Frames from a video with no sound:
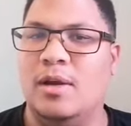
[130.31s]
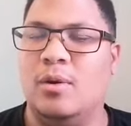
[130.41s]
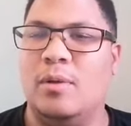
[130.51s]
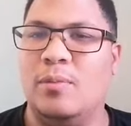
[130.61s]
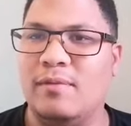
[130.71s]

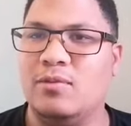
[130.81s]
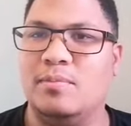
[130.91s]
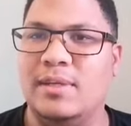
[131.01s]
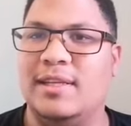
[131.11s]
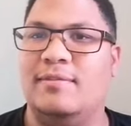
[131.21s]
And we have to
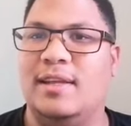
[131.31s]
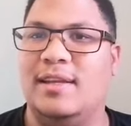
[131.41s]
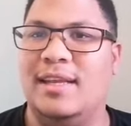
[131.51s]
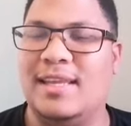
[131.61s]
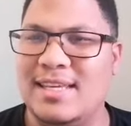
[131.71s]
believe that,
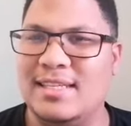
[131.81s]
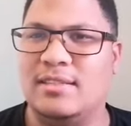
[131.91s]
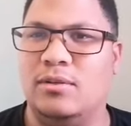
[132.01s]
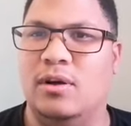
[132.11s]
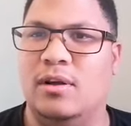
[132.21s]
that He is
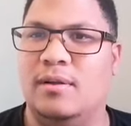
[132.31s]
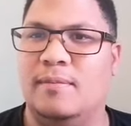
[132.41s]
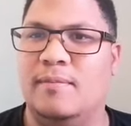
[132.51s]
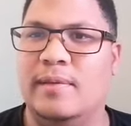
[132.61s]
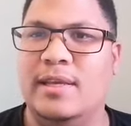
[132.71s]
God.
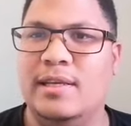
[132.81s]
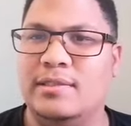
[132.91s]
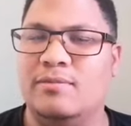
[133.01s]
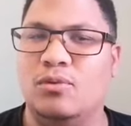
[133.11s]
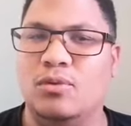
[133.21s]
He is
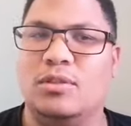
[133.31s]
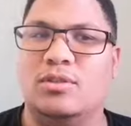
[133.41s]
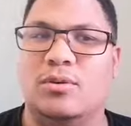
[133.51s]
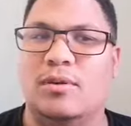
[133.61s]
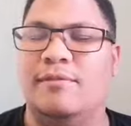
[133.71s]
in full
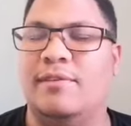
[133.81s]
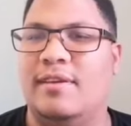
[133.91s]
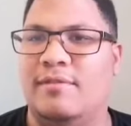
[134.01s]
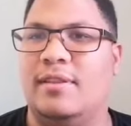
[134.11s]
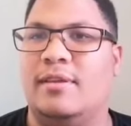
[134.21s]
control of
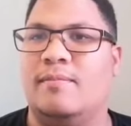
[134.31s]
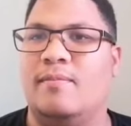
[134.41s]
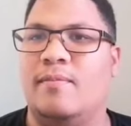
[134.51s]
everything.